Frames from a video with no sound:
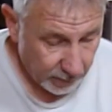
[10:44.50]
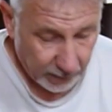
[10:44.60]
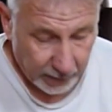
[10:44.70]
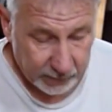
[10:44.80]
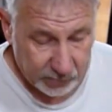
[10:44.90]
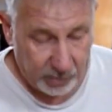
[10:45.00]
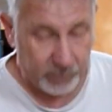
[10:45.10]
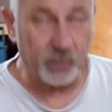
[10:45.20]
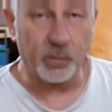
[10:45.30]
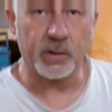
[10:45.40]
and strips
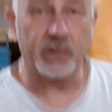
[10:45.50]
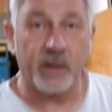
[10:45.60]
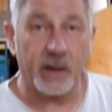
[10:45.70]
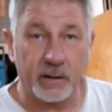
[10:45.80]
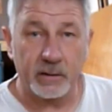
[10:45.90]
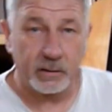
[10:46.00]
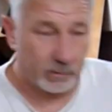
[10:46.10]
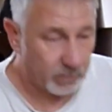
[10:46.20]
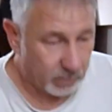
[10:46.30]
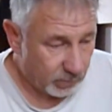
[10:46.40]
of wood that are
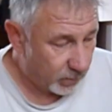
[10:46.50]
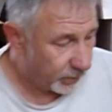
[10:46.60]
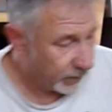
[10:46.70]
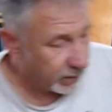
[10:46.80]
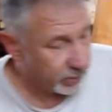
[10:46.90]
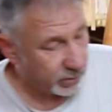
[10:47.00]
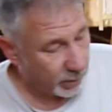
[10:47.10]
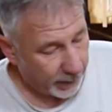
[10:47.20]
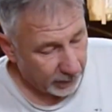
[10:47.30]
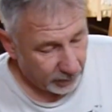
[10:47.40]
roughly cut to
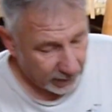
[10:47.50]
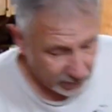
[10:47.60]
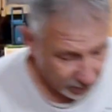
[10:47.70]
about the right sort